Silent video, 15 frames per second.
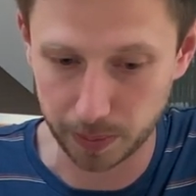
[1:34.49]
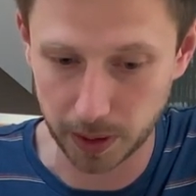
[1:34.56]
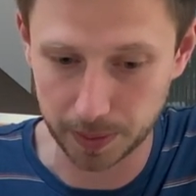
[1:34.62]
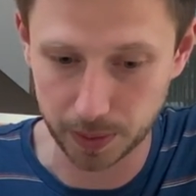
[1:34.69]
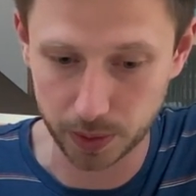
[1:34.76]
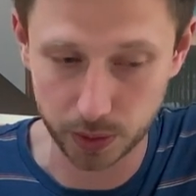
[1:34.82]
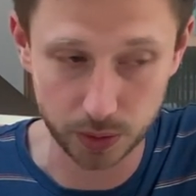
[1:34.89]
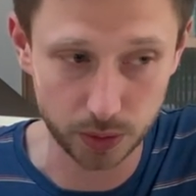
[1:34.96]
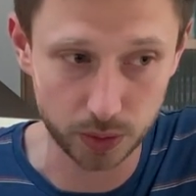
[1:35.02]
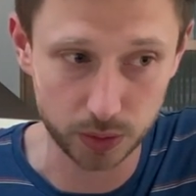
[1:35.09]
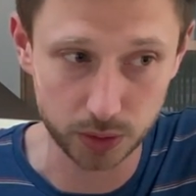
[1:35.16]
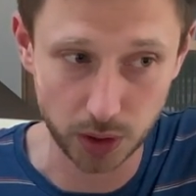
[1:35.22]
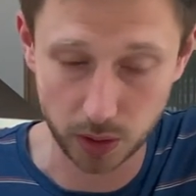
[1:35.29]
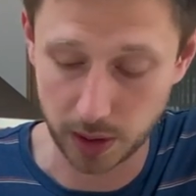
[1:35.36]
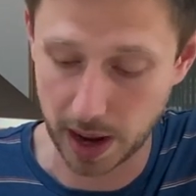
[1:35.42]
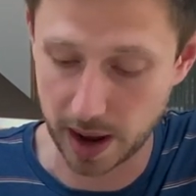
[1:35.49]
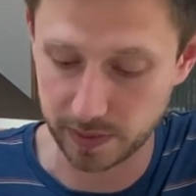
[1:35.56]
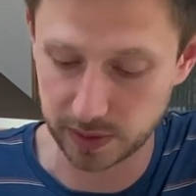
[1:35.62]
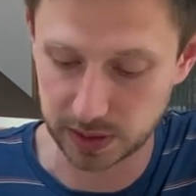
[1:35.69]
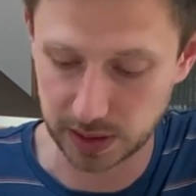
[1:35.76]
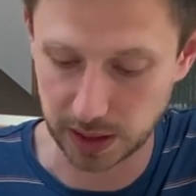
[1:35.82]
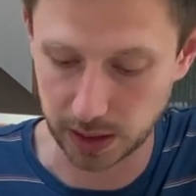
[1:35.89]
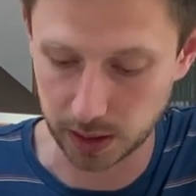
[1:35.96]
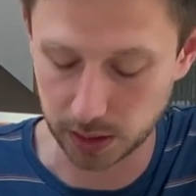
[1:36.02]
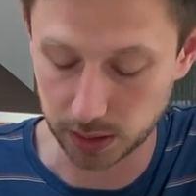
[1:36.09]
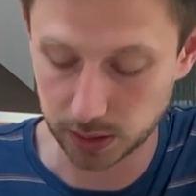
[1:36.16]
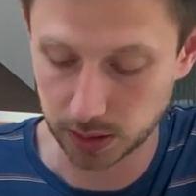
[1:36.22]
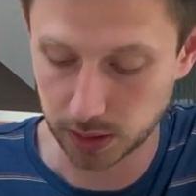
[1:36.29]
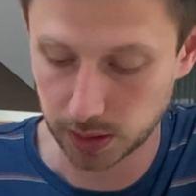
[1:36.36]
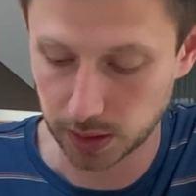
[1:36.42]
people who don't have a scale,